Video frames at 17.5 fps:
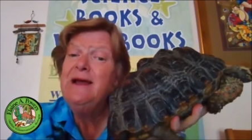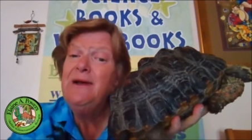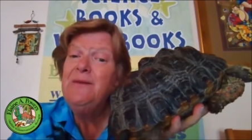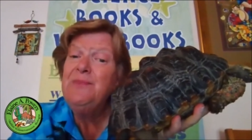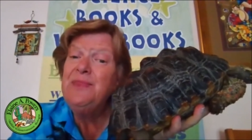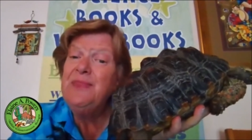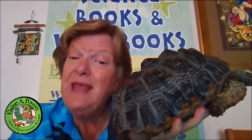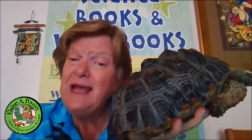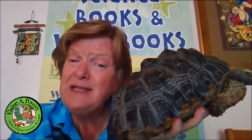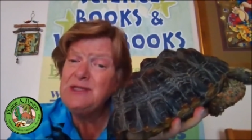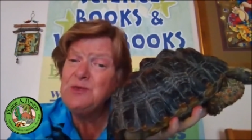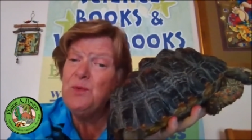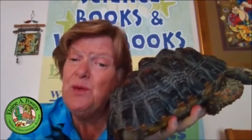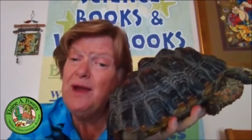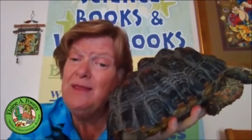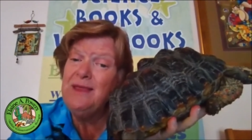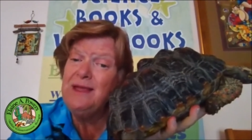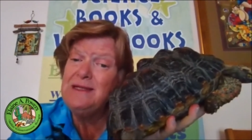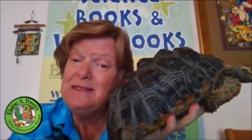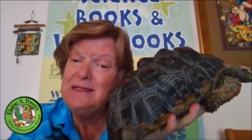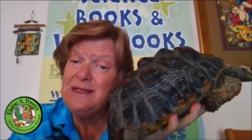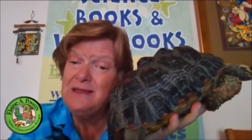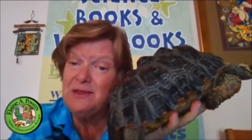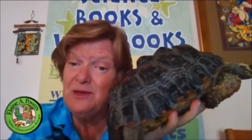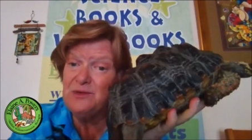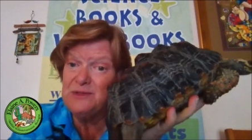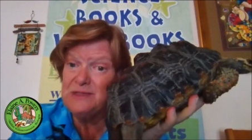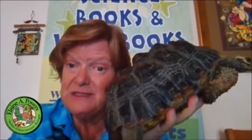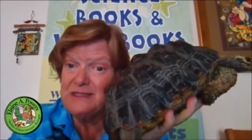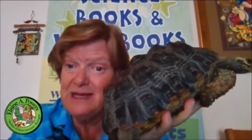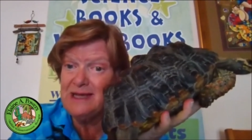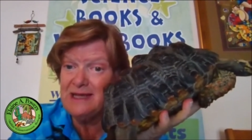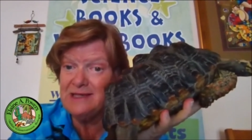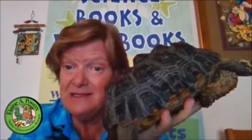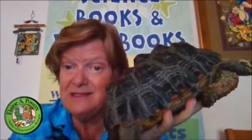That's why they dig those
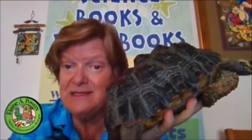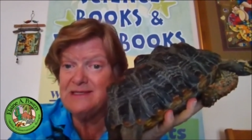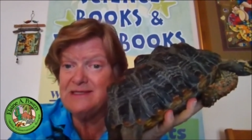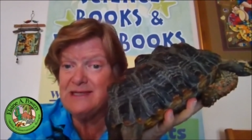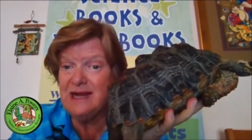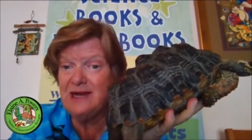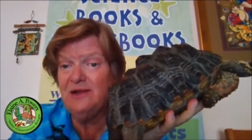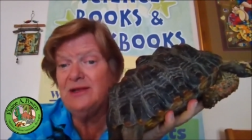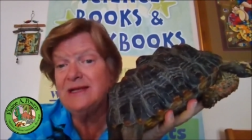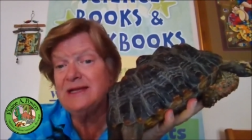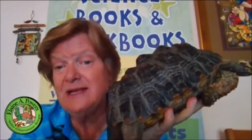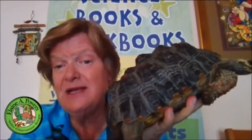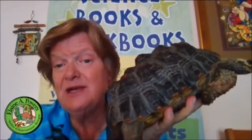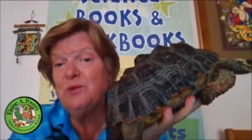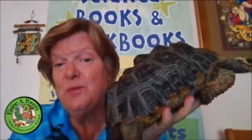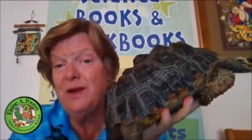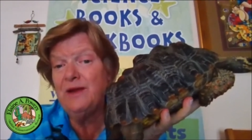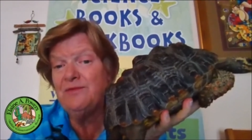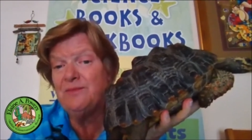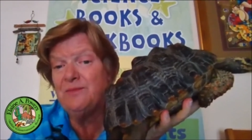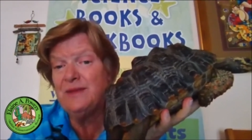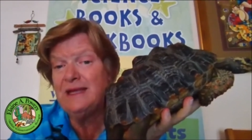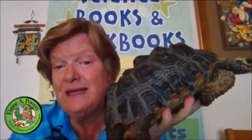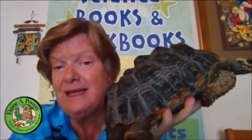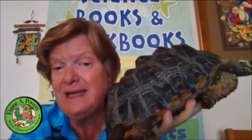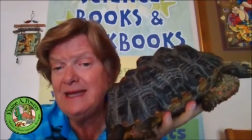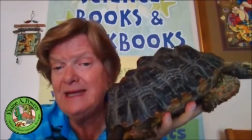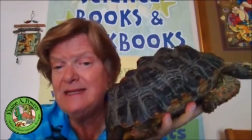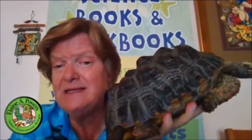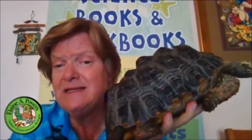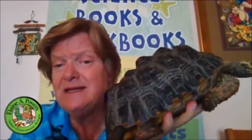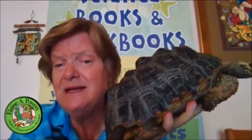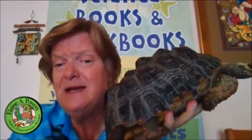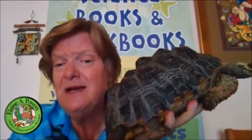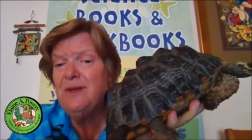dens, is not only to get away from the
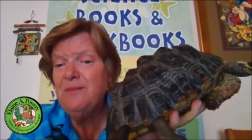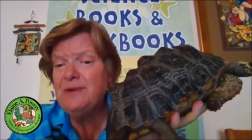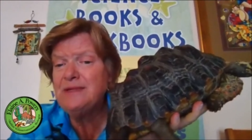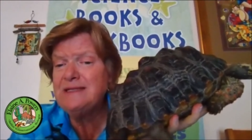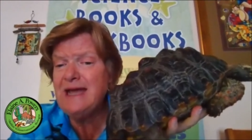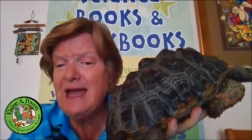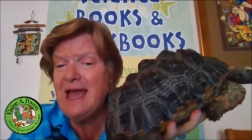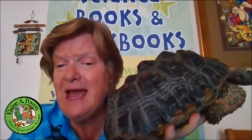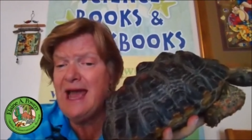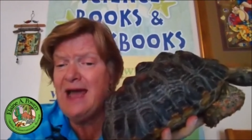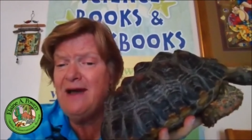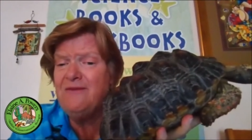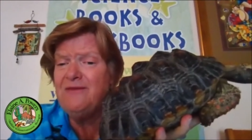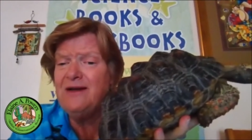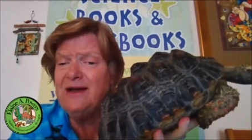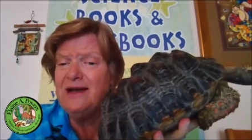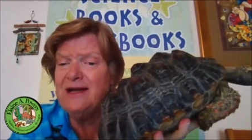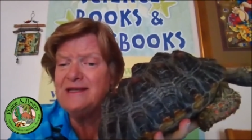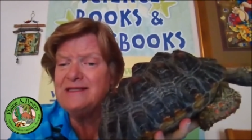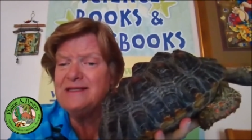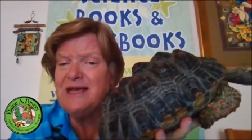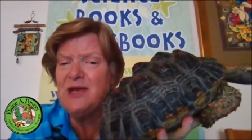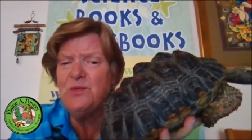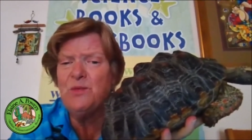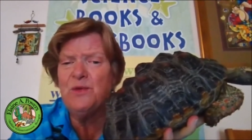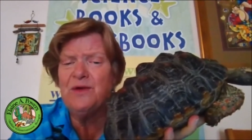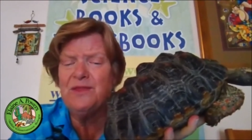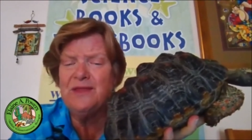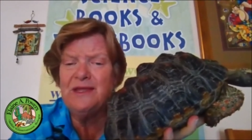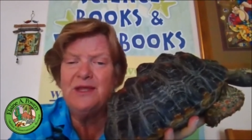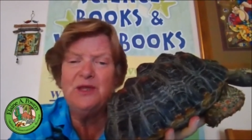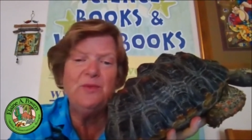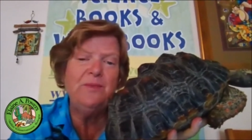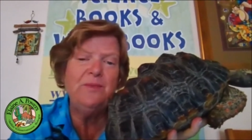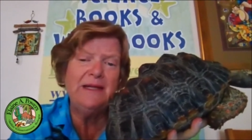heat, but to have a den where the
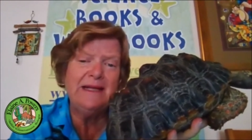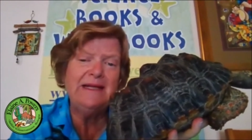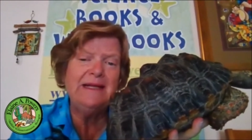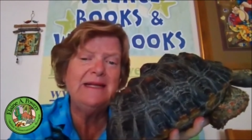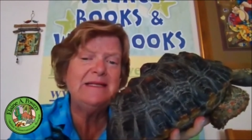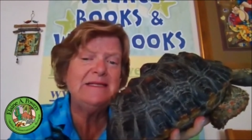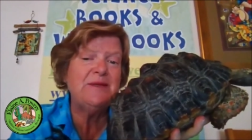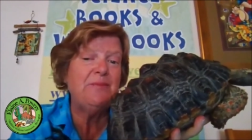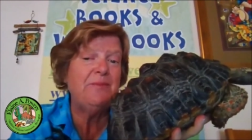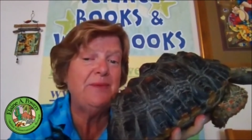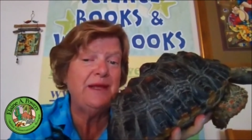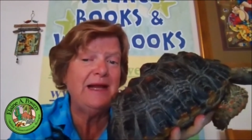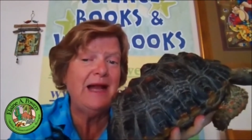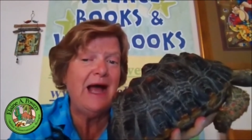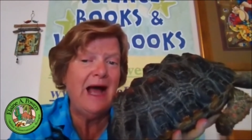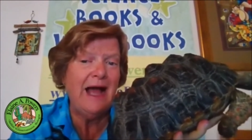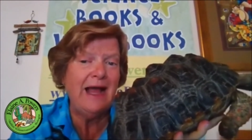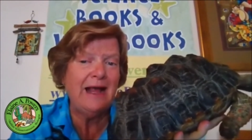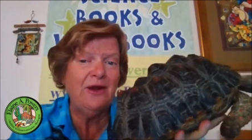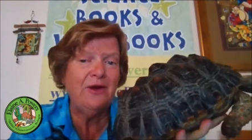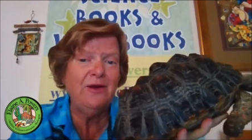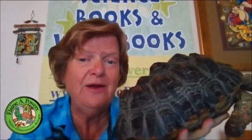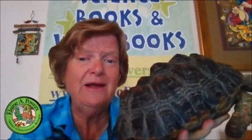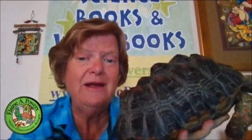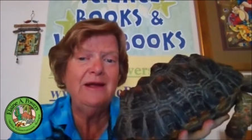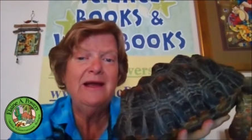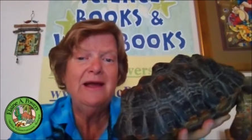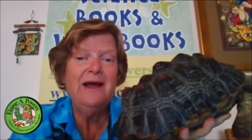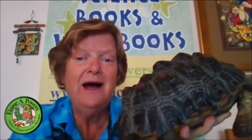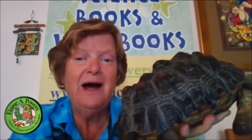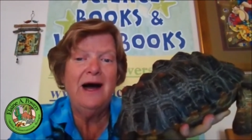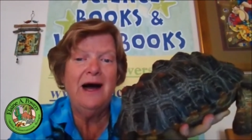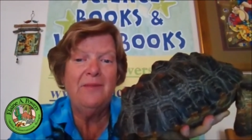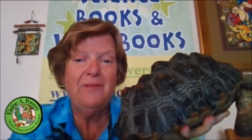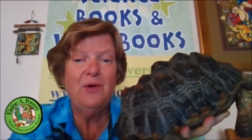humidity is a bit higher,
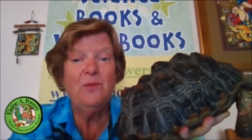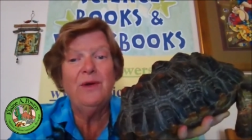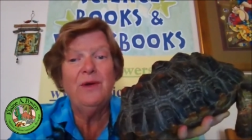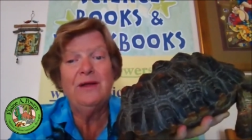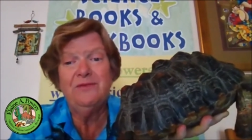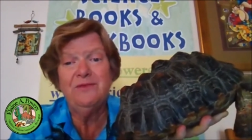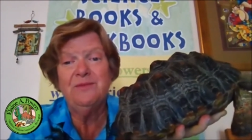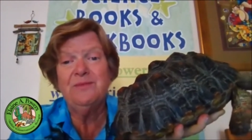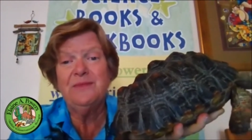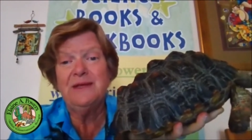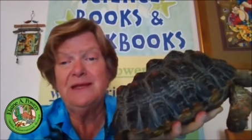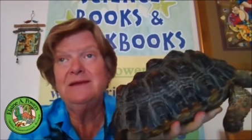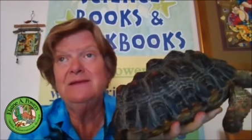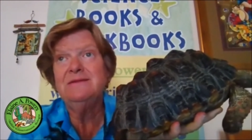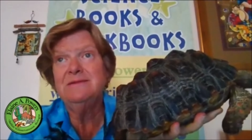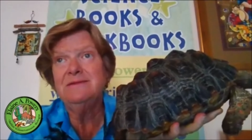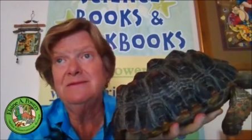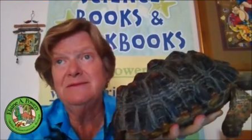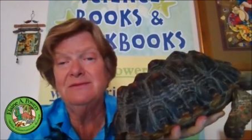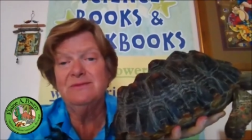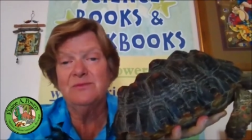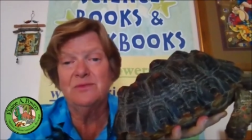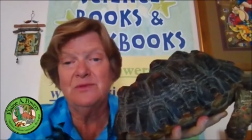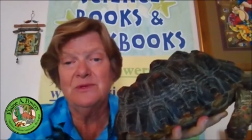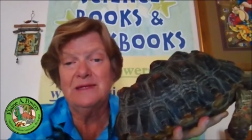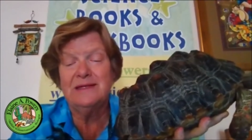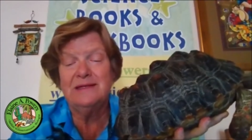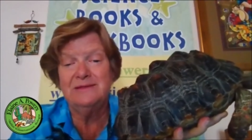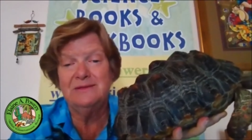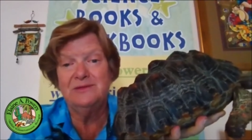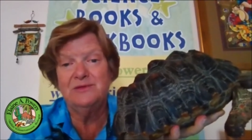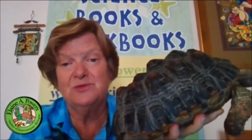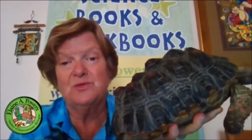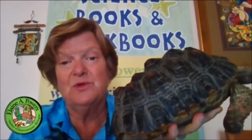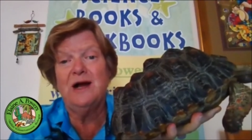away from the really
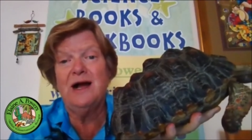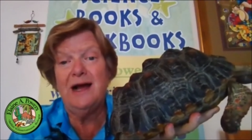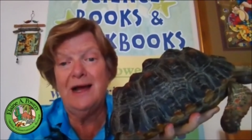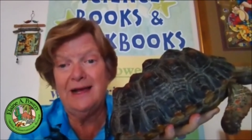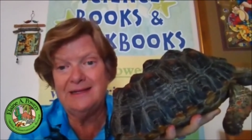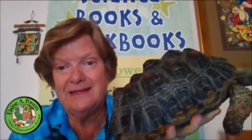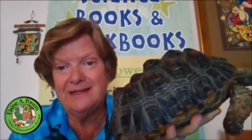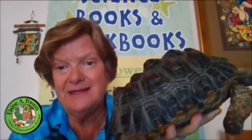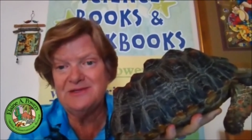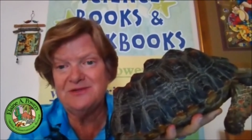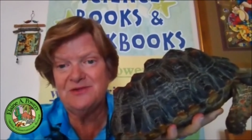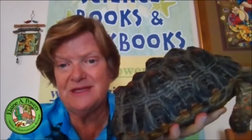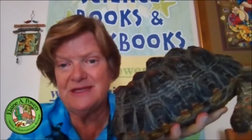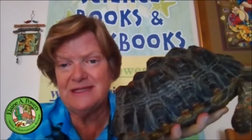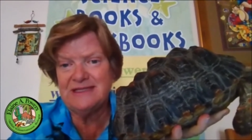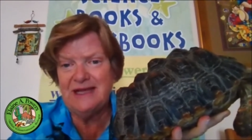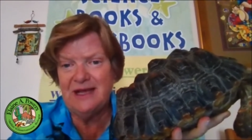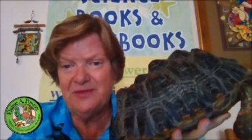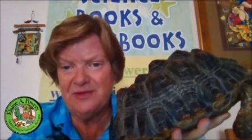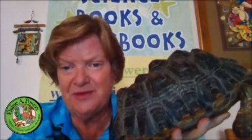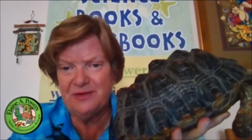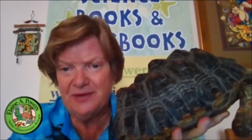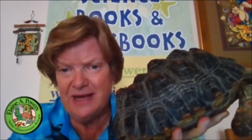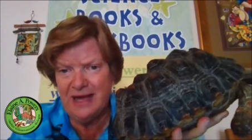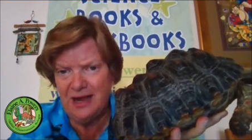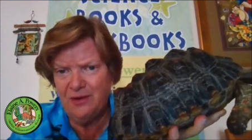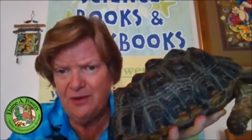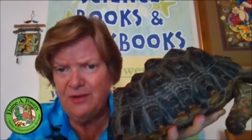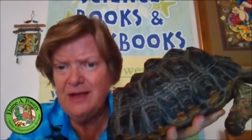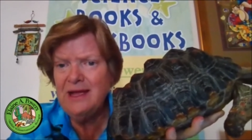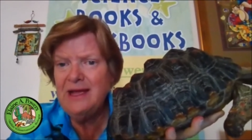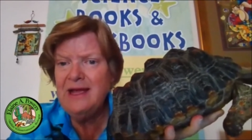dry desert that's out there now.